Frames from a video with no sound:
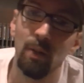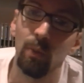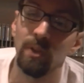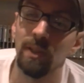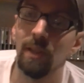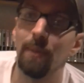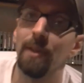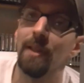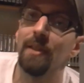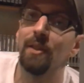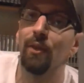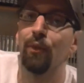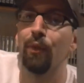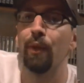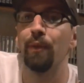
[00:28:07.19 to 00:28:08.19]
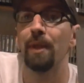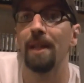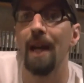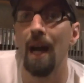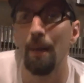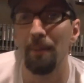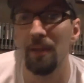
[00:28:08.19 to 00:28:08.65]
was limited to 50
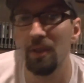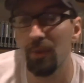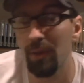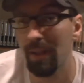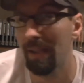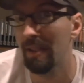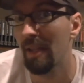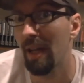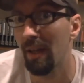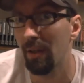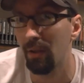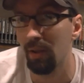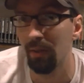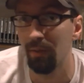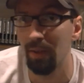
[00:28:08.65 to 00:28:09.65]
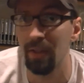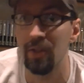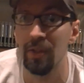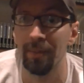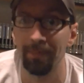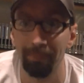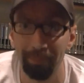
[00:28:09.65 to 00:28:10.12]
copies for the entire convention.